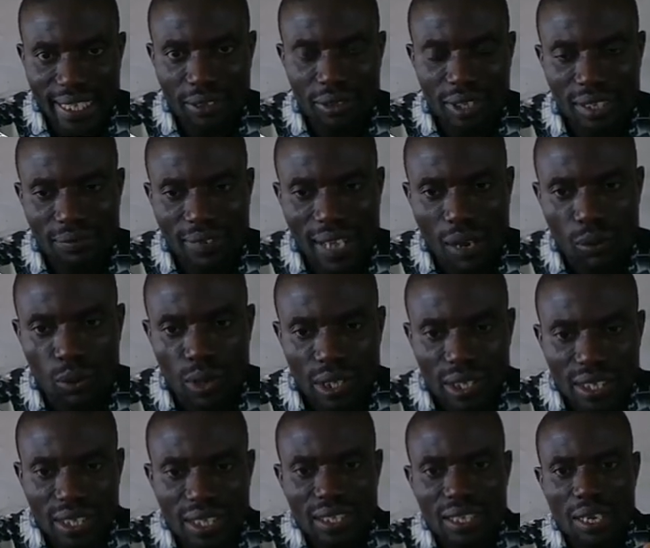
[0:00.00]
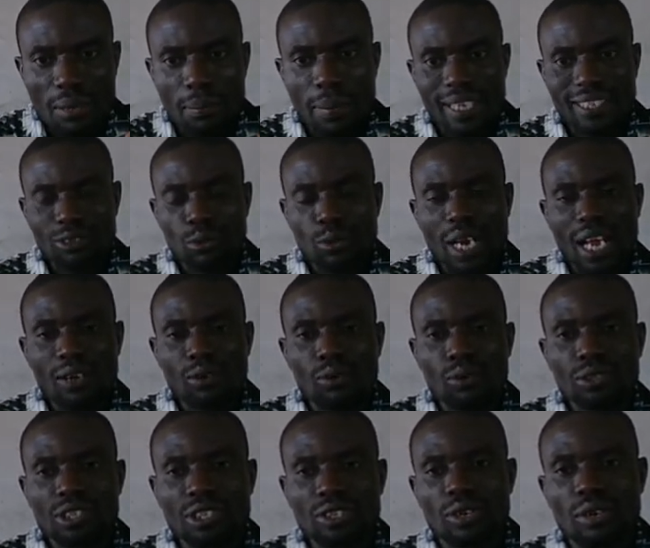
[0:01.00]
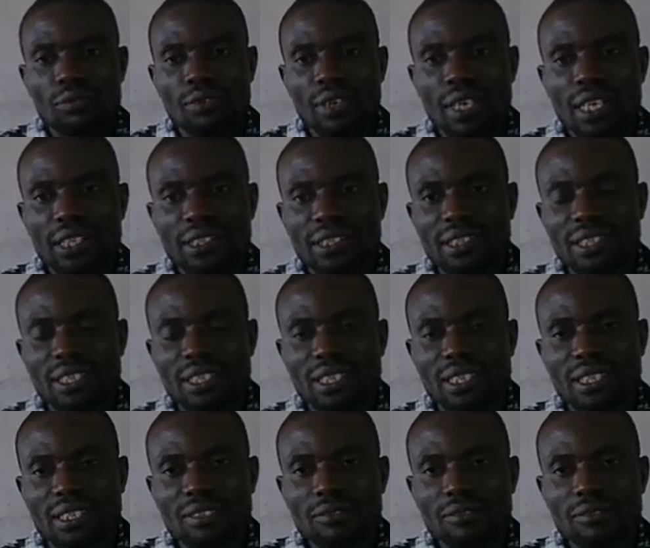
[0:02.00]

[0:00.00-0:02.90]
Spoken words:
if I want a particular quantity of electricity